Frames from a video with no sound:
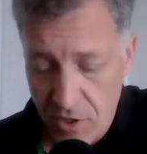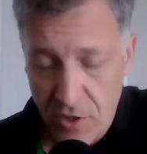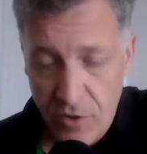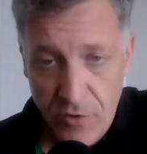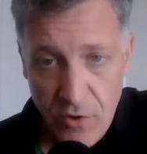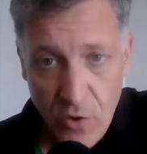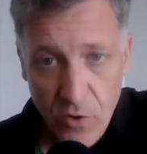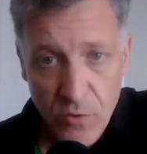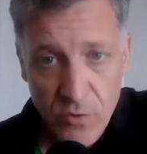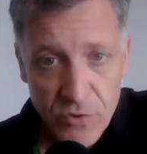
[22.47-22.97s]

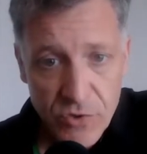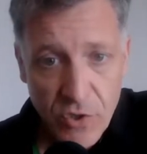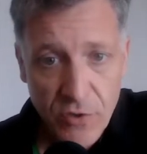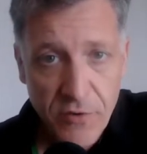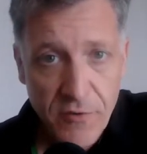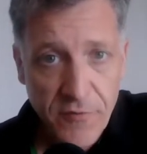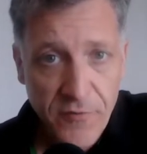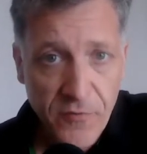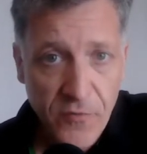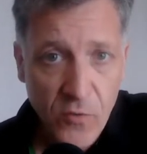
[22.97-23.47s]
Those are
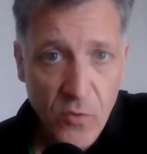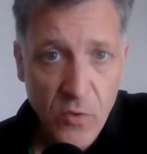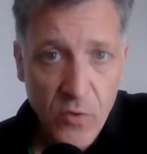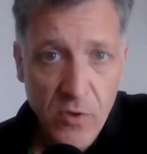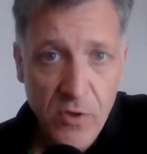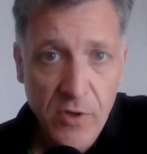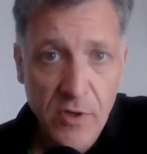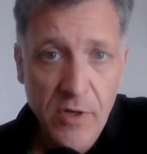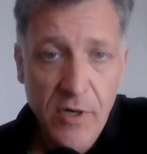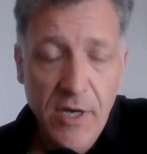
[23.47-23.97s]
the
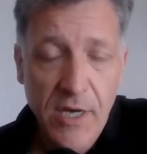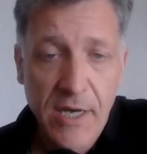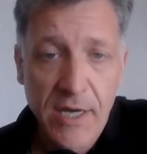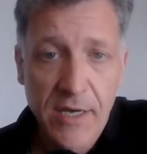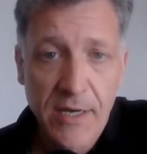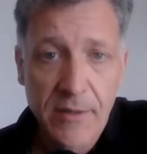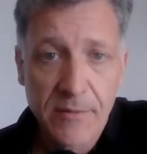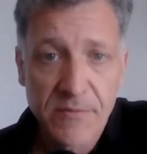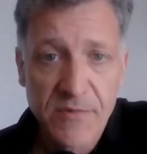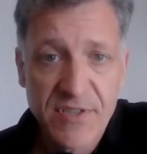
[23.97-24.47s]
four
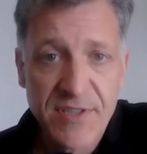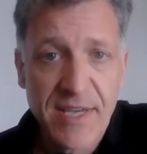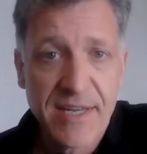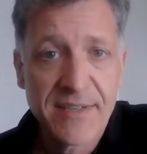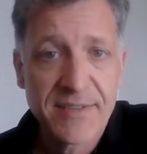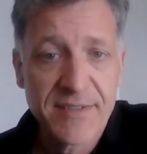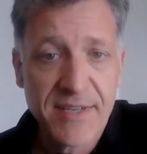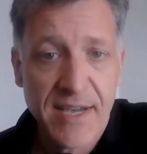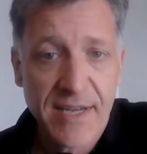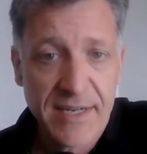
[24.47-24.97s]
um,
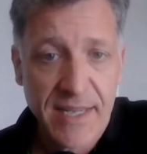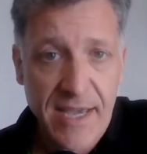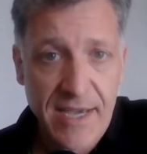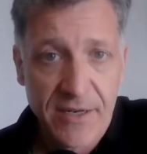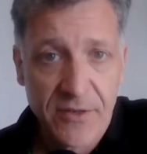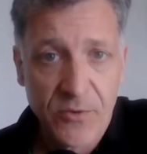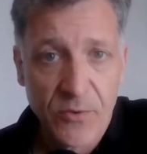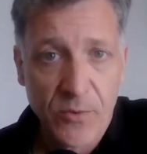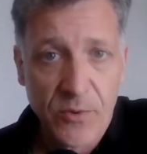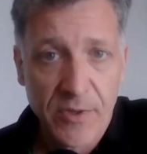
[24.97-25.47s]
set-aside
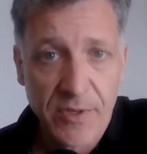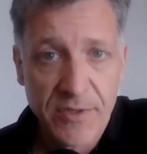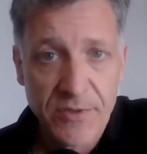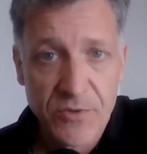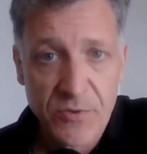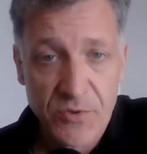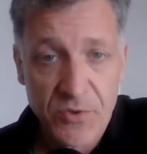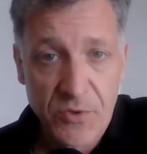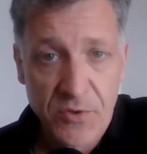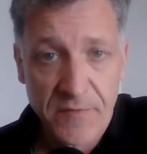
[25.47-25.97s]
categories
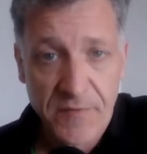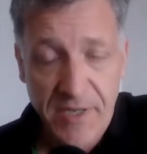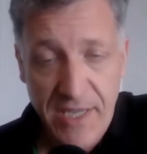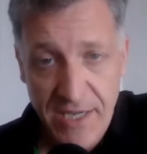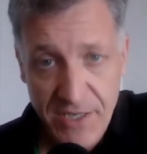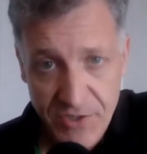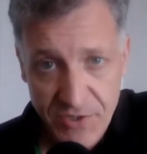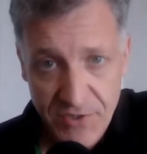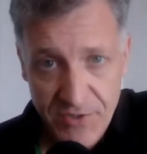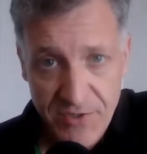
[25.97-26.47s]
or
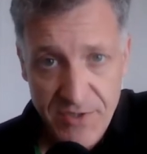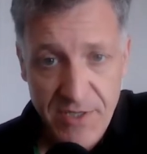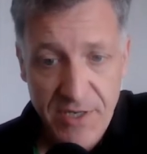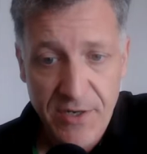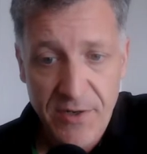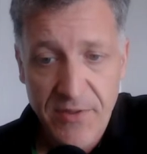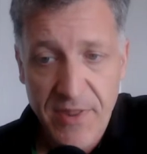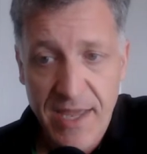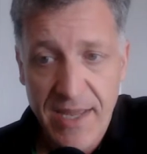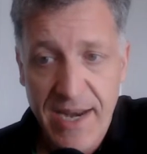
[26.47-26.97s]
certifications
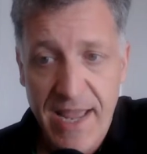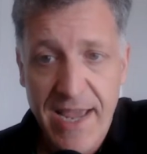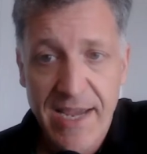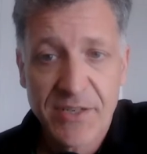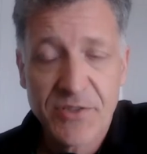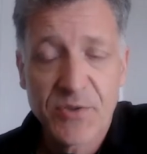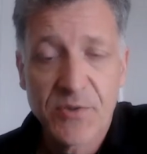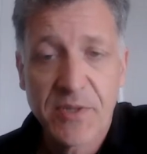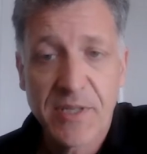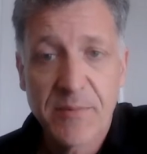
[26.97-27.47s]
there that
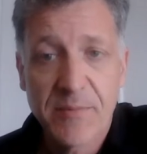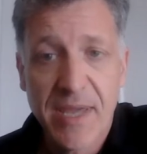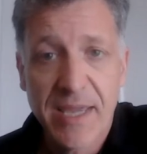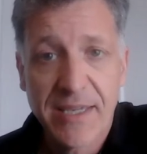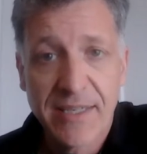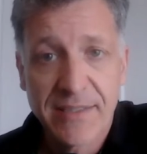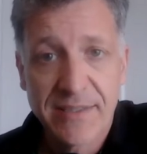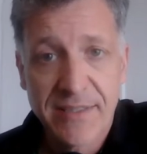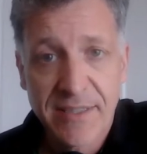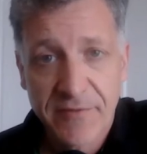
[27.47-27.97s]
actually
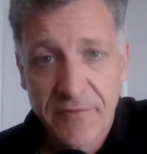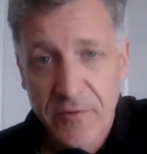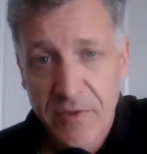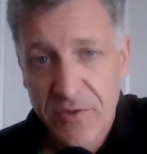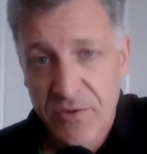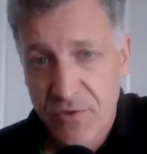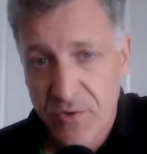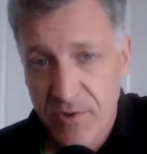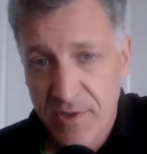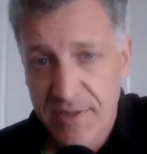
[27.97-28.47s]
make a
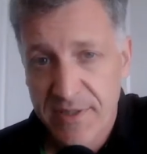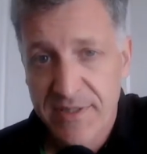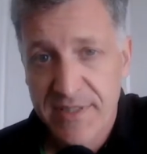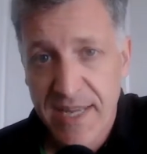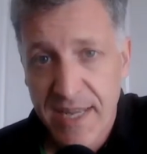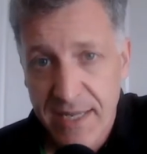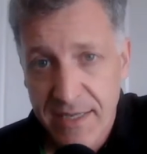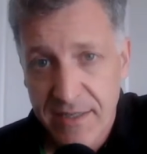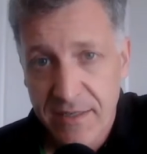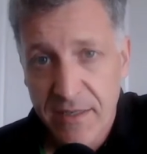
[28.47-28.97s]
difference or a
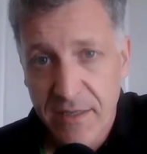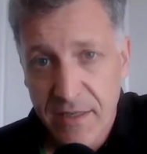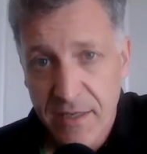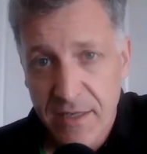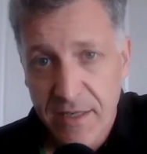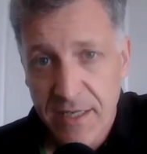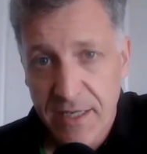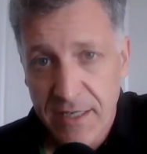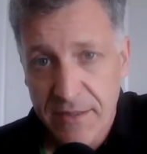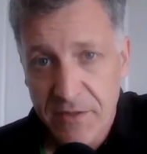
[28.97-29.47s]
dent
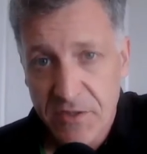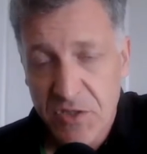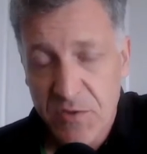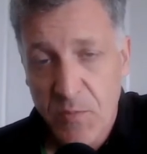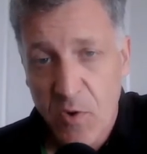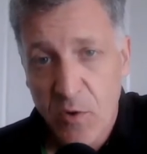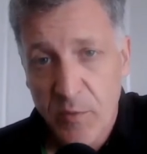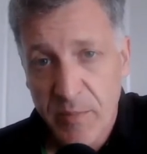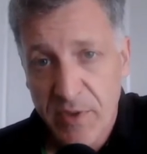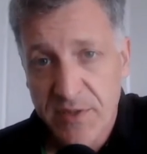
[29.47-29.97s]
in the
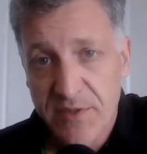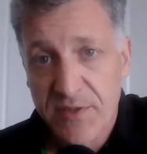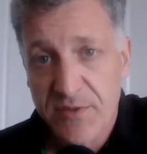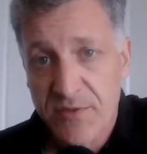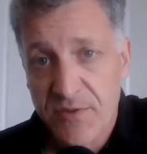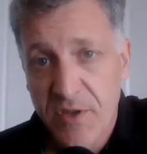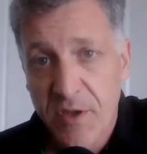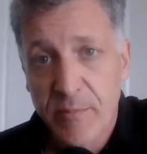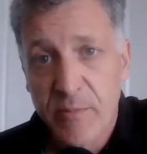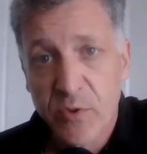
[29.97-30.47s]
small
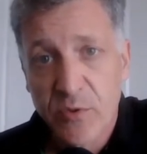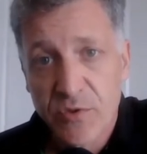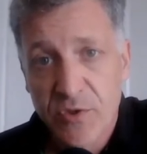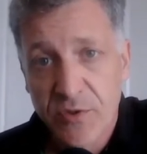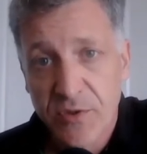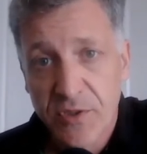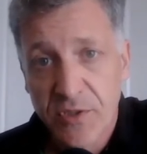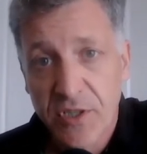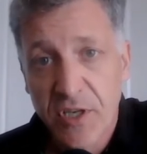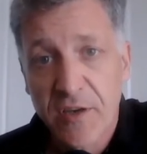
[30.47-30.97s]
business numbers
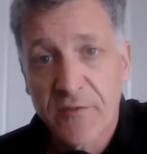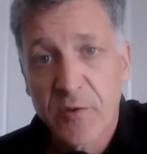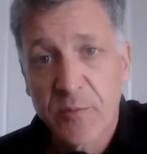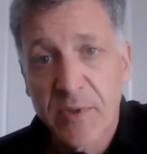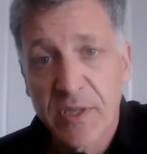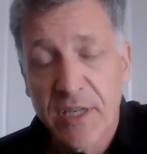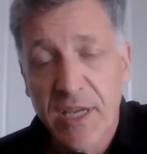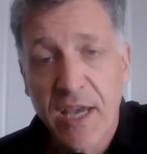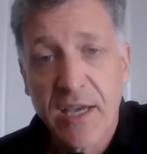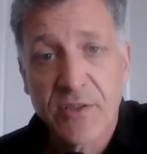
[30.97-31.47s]
on the
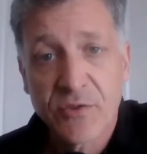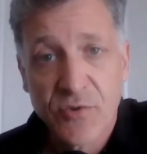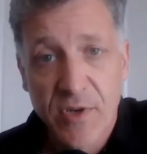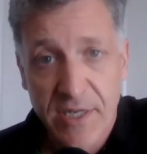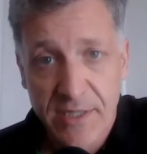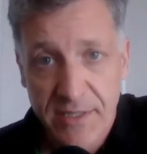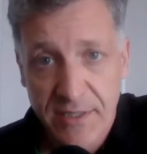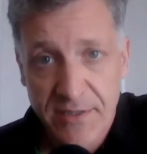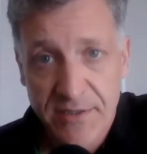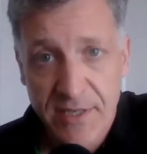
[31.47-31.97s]
government
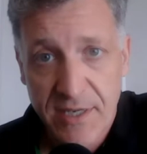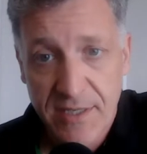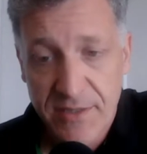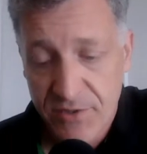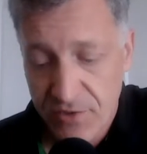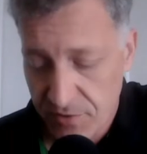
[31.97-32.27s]
contracting side.